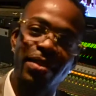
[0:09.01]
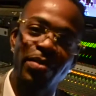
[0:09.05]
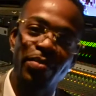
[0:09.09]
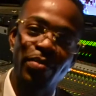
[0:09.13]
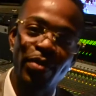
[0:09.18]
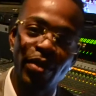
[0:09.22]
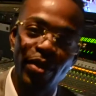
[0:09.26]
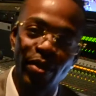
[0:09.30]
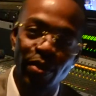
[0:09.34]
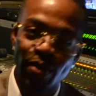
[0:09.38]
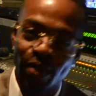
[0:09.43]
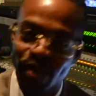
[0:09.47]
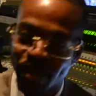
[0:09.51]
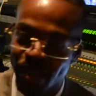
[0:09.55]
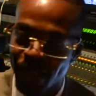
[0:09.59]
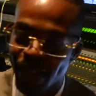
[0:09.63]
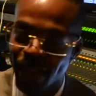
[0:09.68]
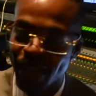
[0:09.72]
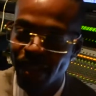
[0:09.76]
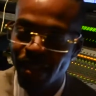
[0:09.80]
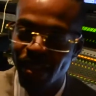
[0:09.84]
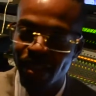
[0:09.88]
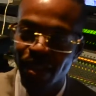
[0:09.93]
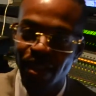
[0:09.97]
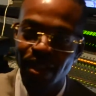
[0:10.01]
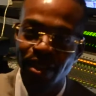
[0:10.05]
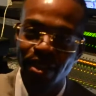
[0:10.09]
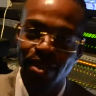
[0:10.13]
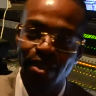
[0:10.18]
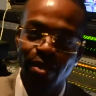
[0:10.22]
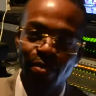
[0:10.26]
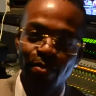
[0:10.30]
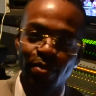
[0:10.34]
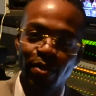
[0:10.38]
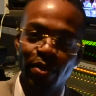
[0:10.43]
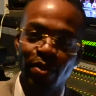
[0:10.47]
producer,
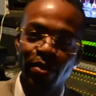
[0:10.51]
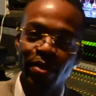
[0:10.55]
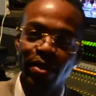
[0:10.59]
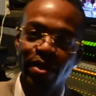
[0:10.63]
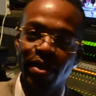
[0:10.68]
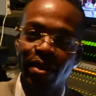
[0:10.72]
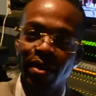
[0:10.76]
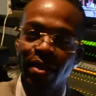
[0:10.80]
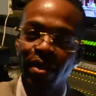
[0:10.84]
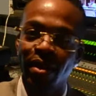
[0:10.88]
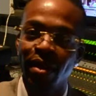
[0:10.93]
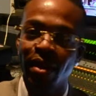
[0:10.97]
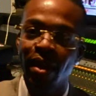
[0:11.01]
international producer,